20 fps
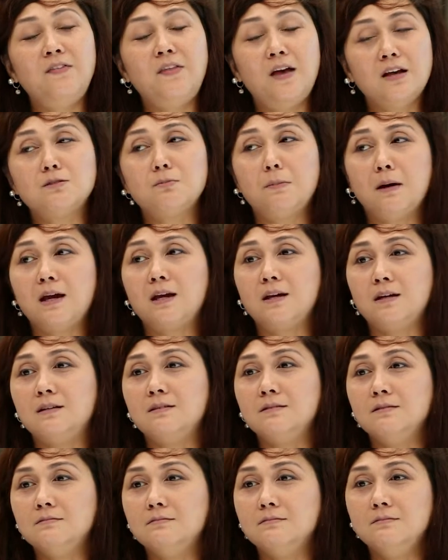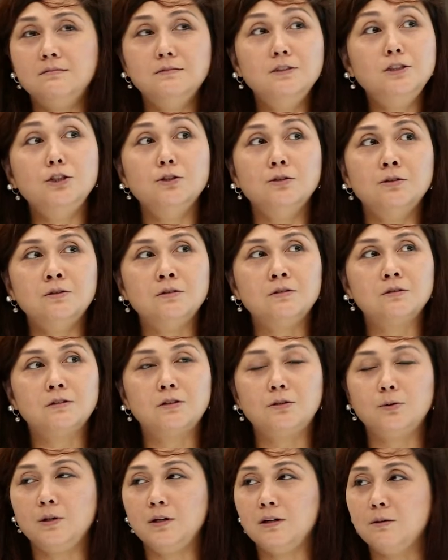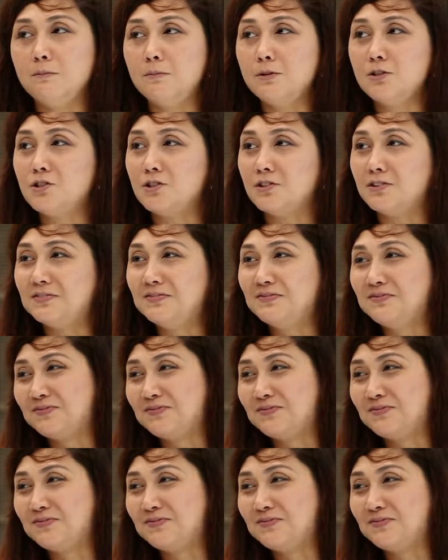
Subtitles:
And that's my new career ambition.